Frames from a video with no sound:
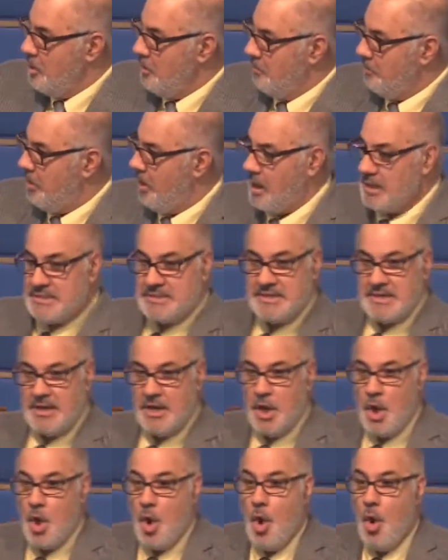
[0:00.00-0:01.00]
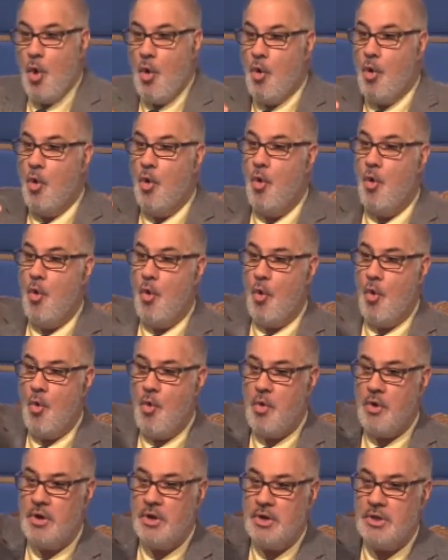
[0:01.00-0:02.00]
But
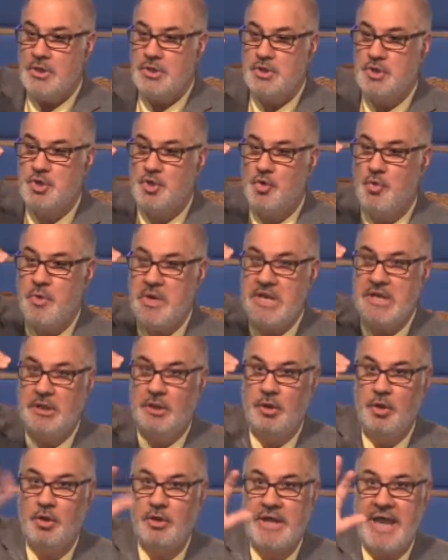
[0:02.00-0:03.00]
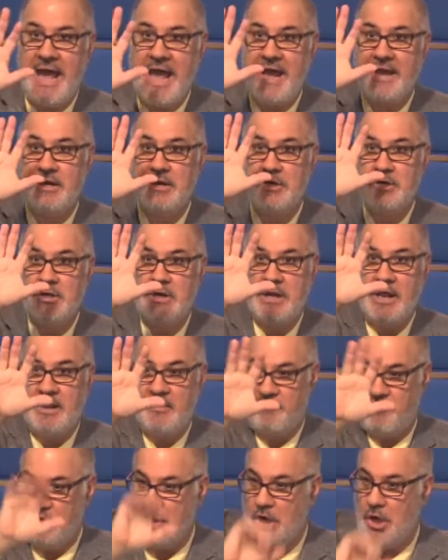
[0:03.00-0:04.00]
who do we look at
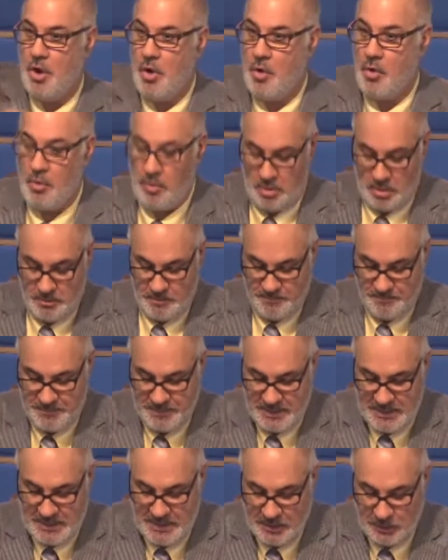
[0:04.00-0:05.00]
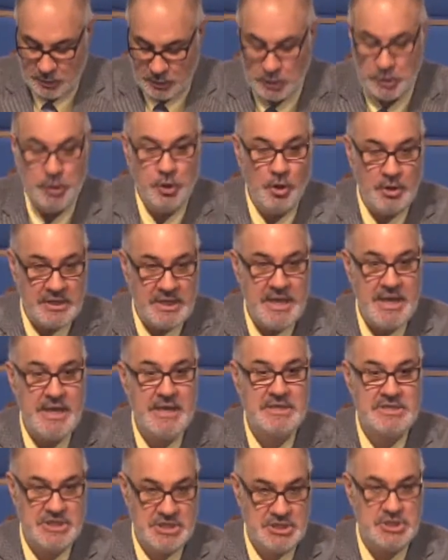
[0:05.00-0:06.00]
for the goal?
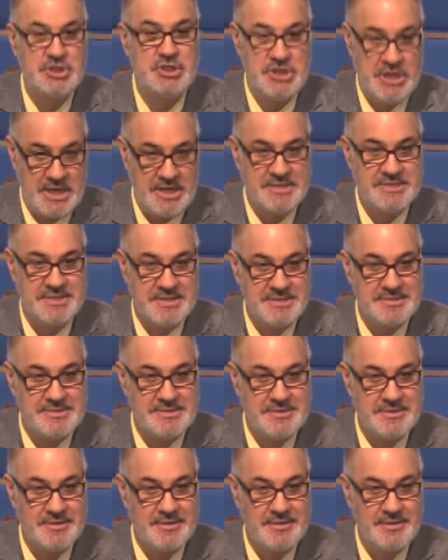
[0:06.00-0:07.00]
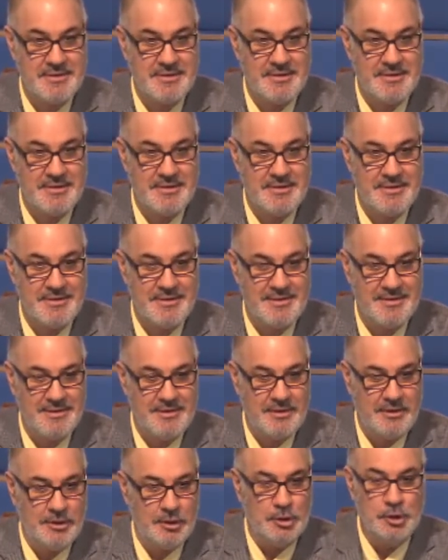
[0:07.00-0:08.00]
Looking to Jesus.
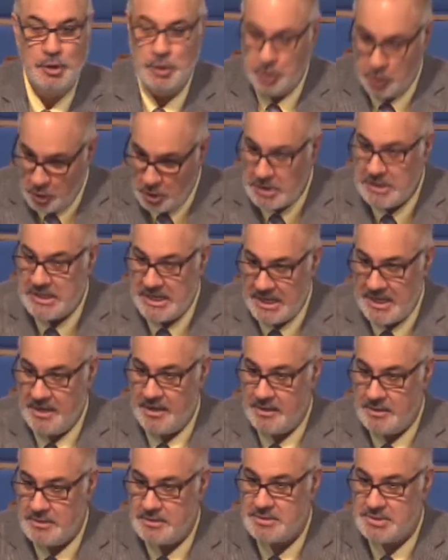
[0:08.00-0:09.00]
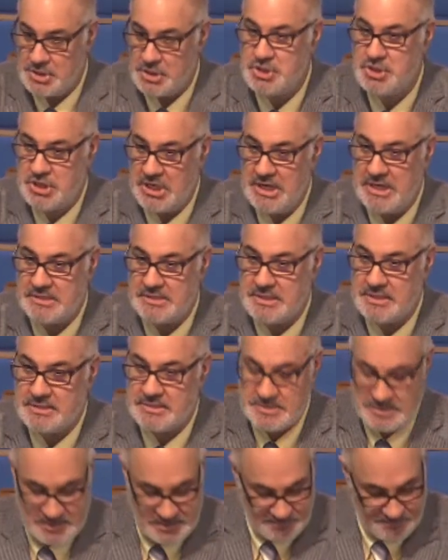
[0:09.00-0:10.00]
Looking to Jesus.